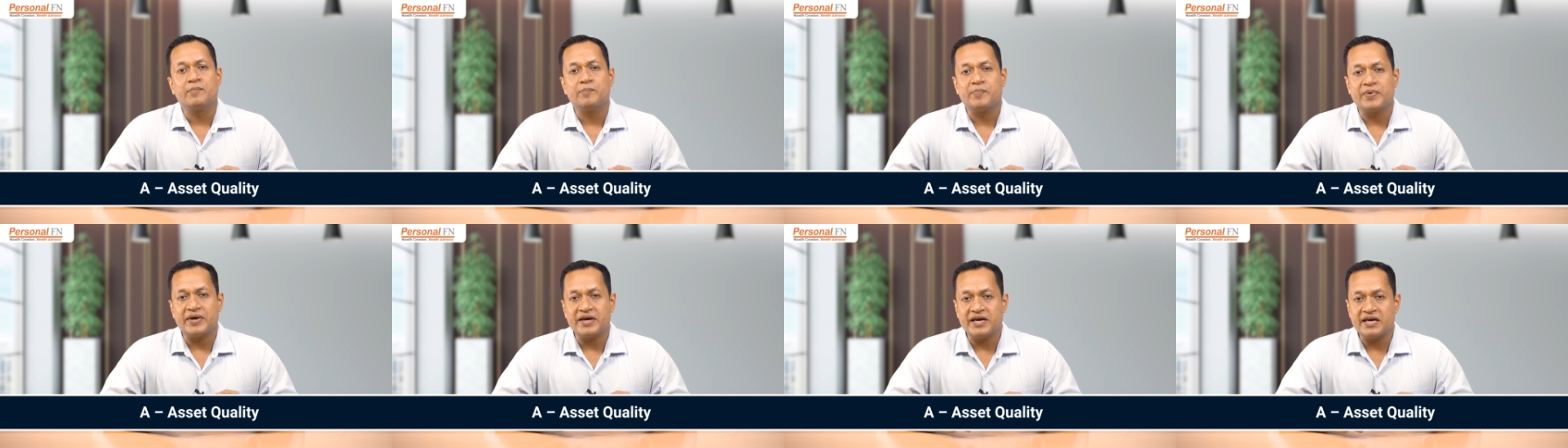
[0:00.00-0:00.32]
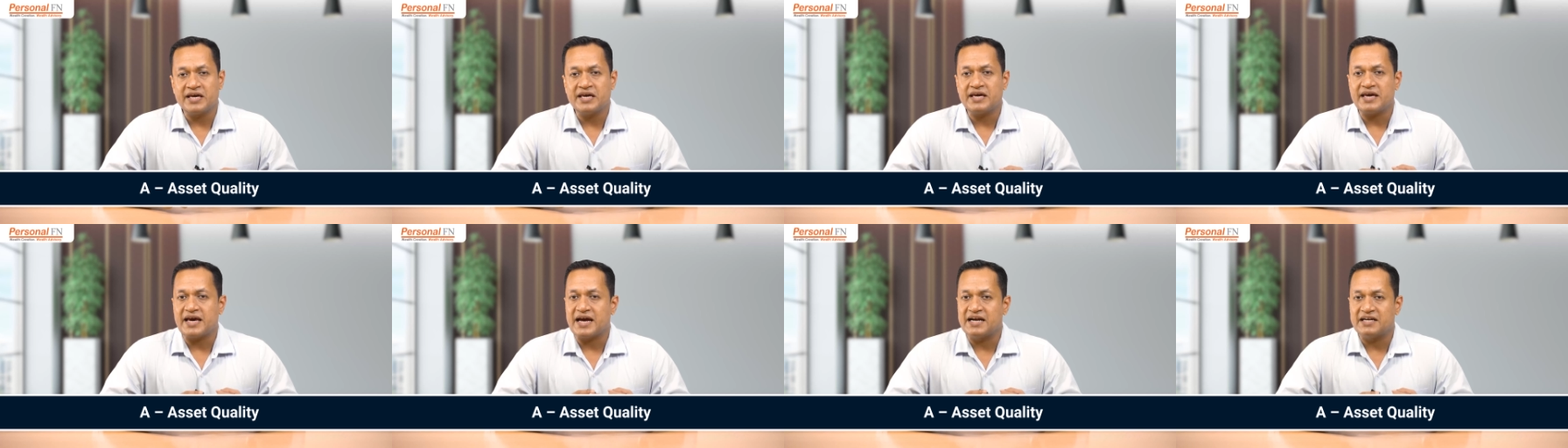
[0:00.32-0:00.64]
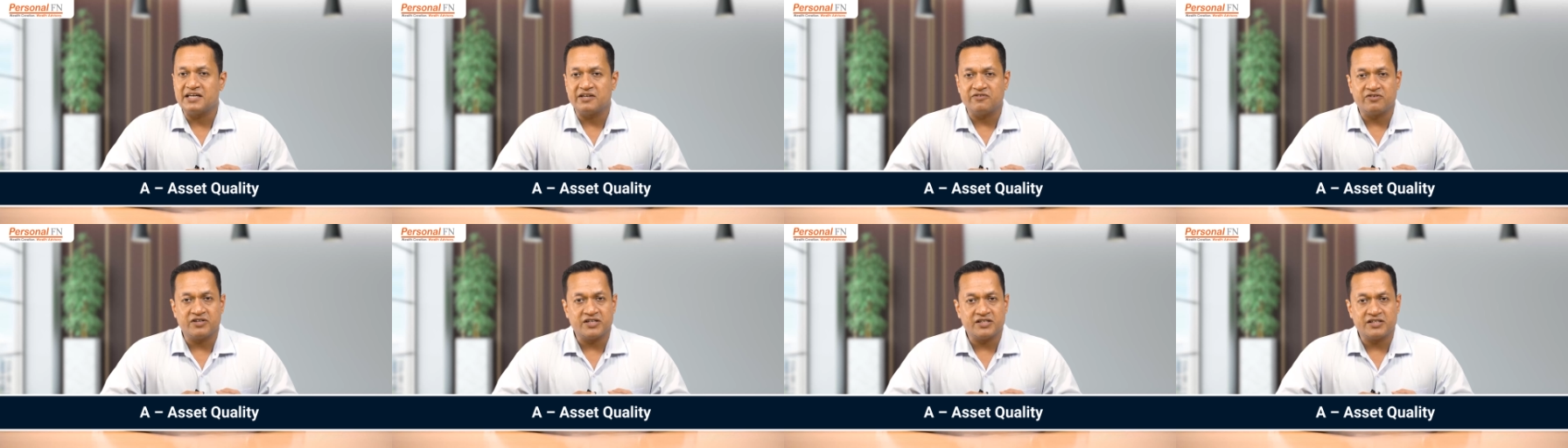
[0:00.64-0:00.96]
PE
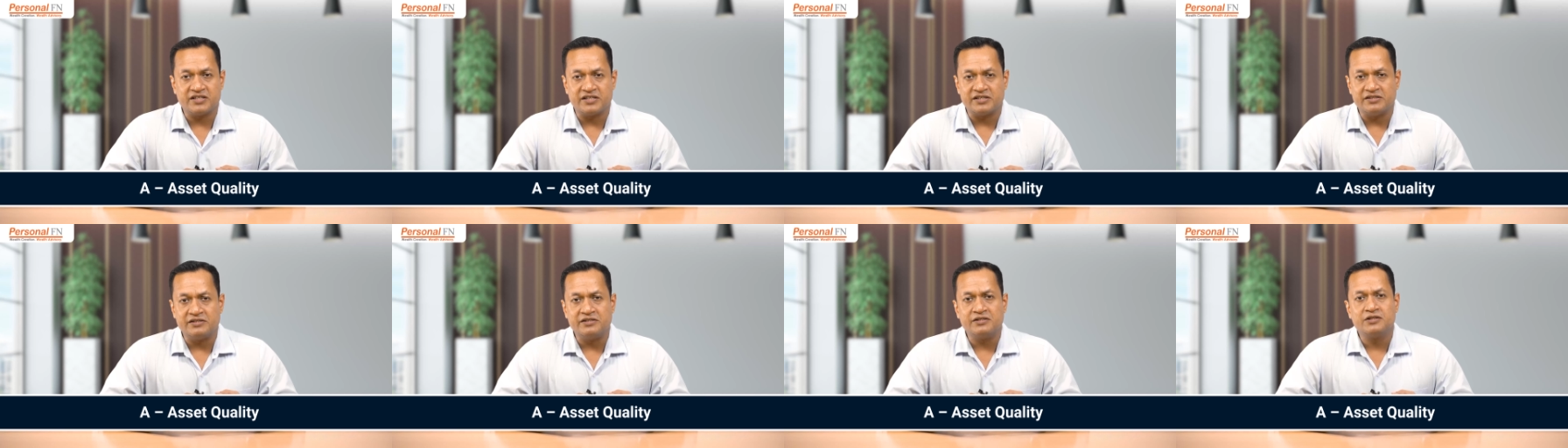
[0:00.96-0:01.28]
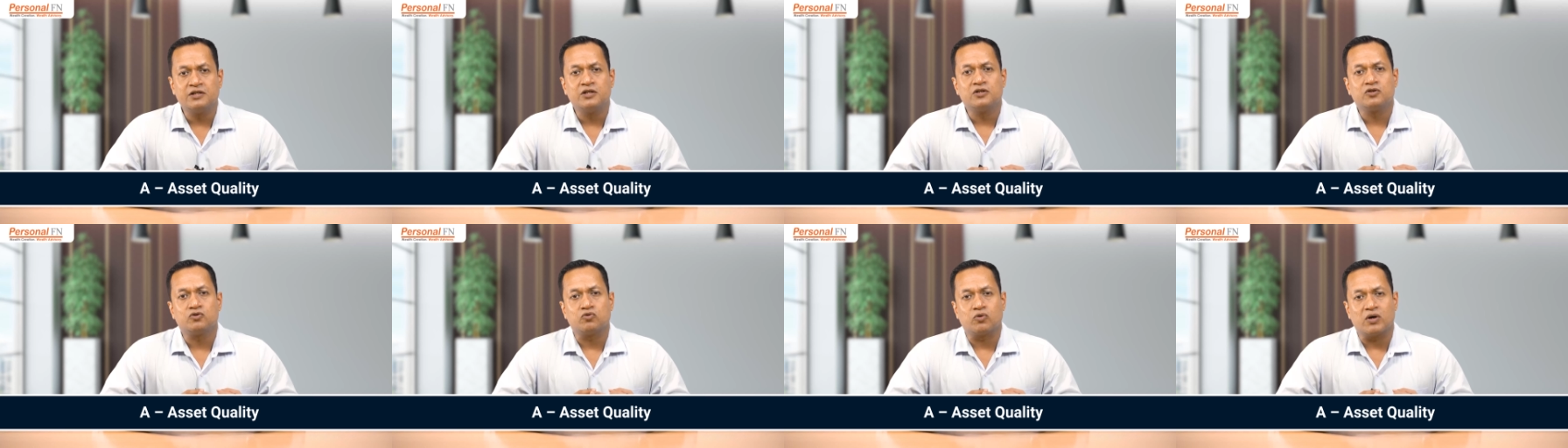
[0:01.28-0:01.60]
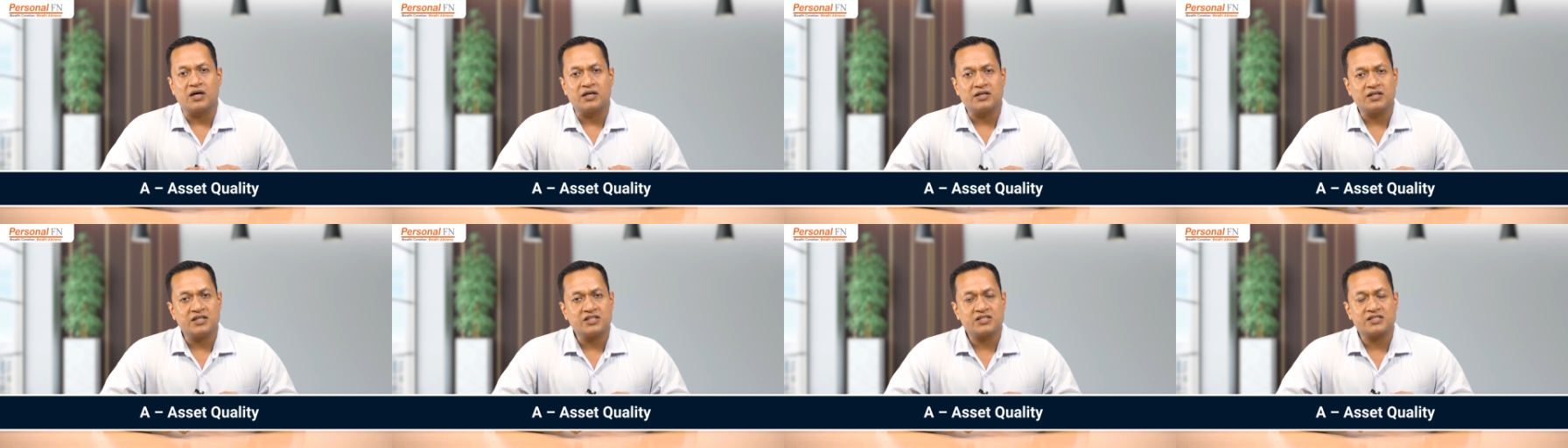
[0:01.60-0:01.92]
and dividend yield to
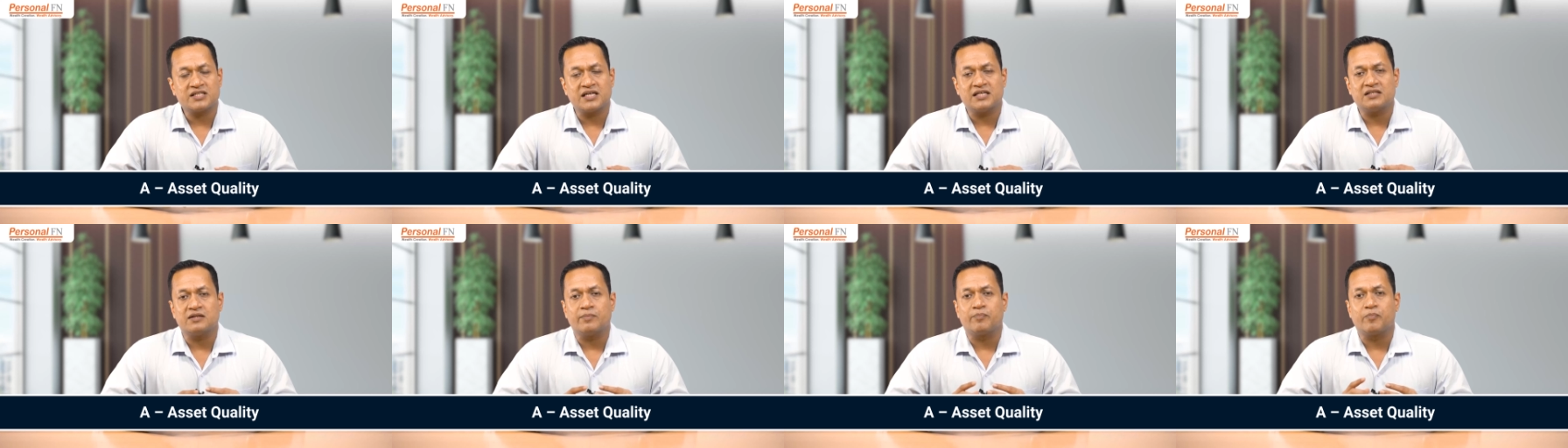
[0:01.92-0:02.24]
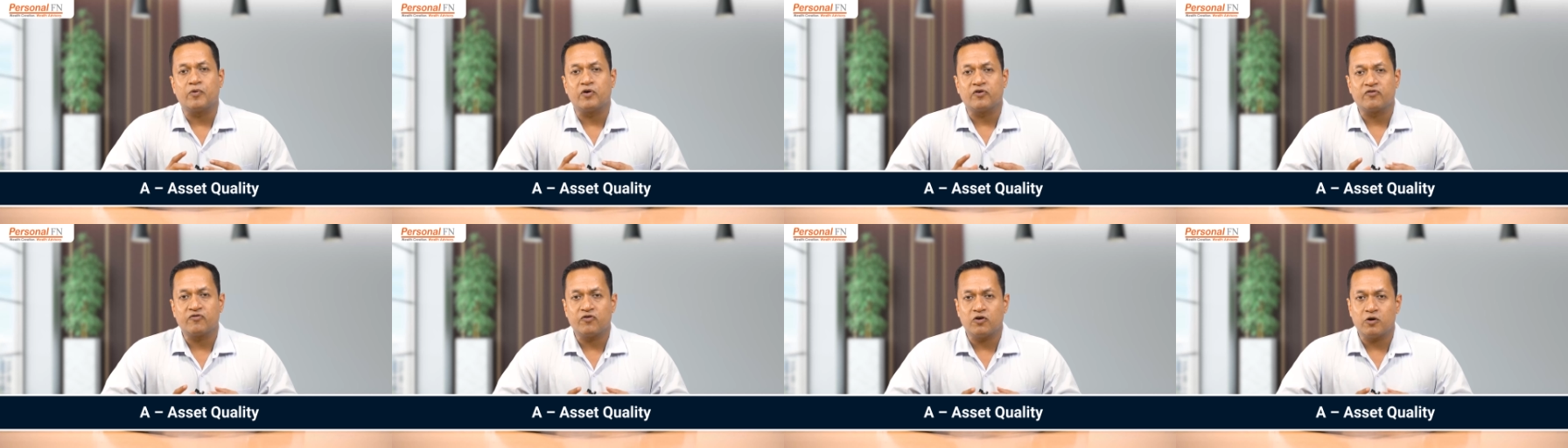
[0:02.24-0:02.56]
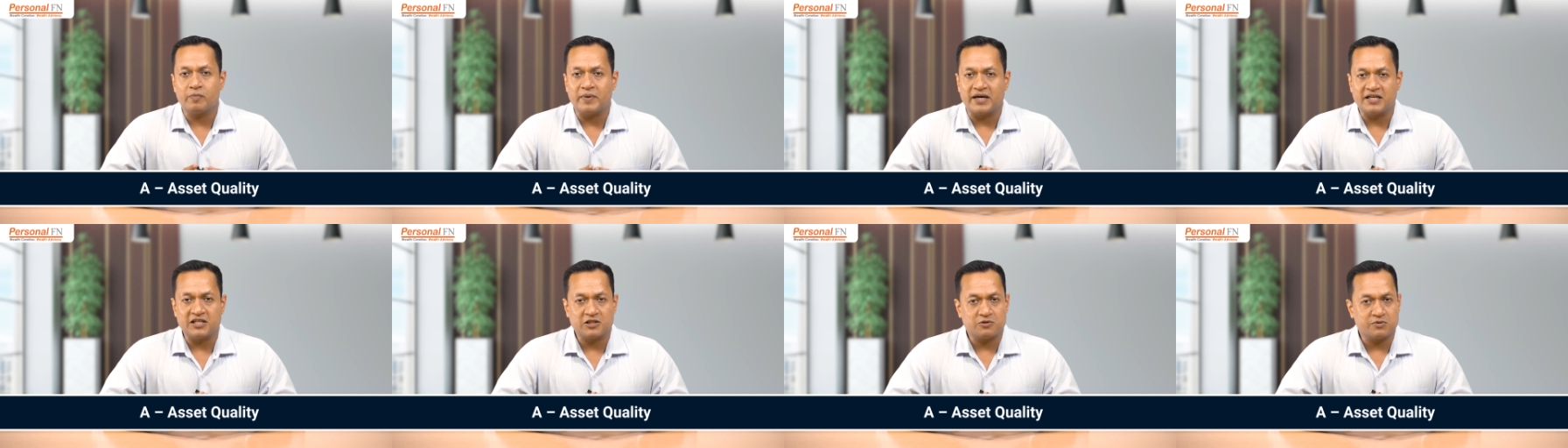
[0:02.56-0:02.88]
understand the
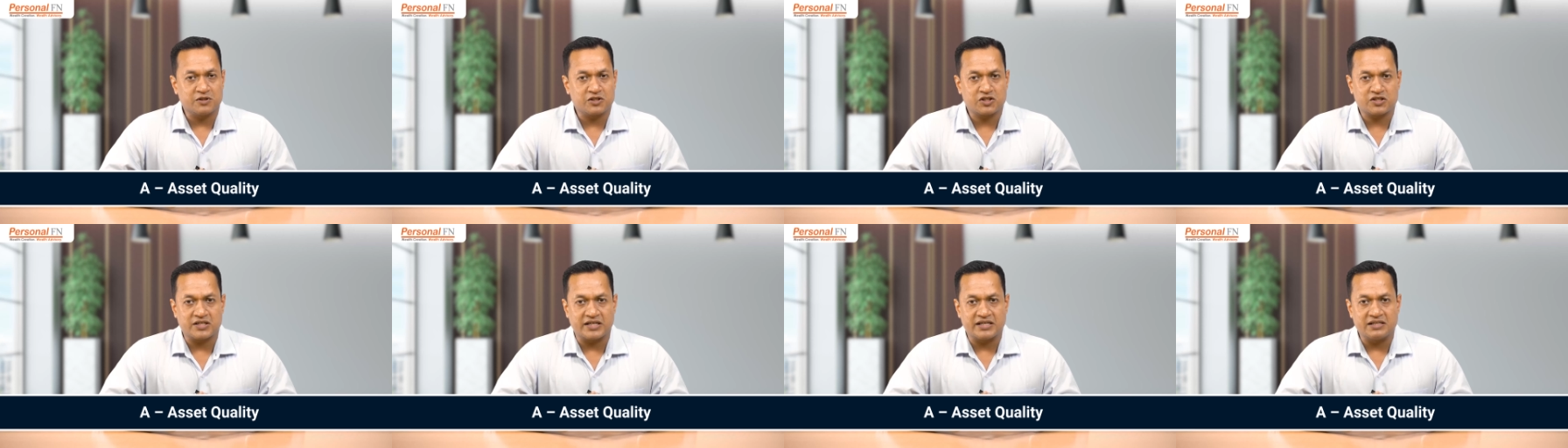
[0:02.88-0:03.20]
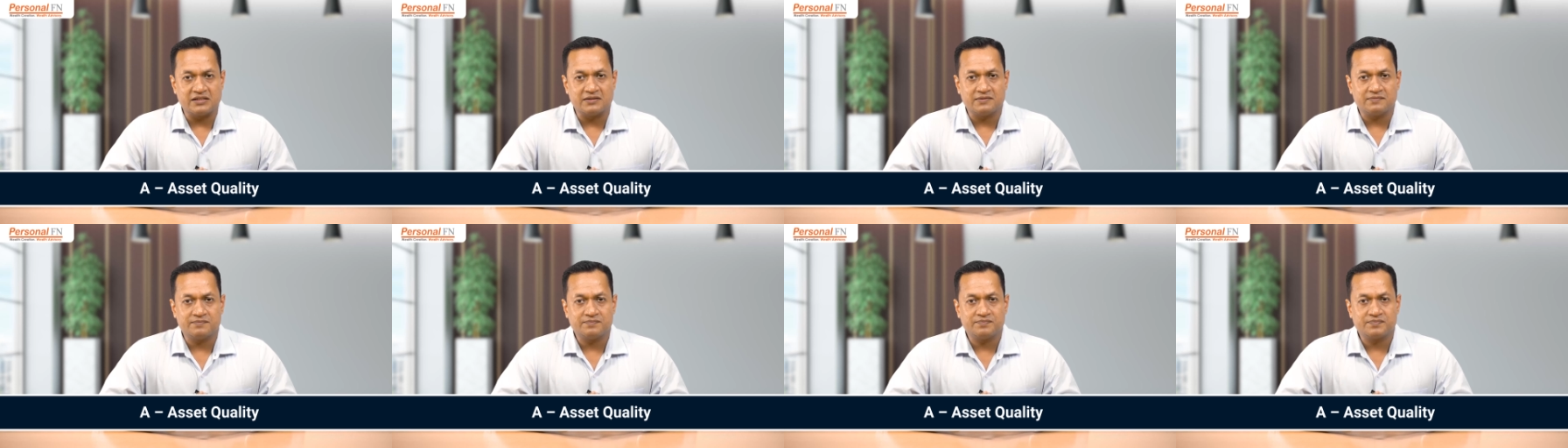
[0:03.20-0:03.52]
portfolio management style.